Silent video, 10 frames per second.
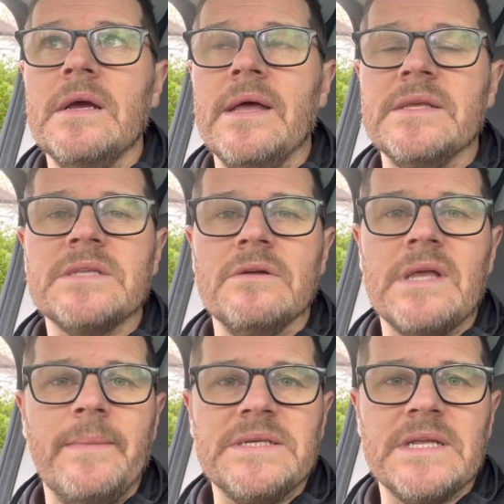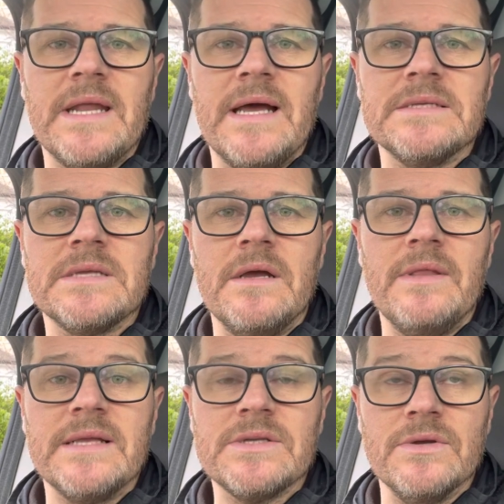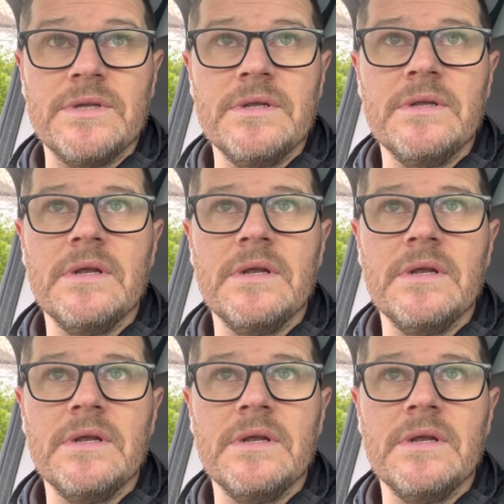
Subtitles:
And there's no damage to that, so that's good.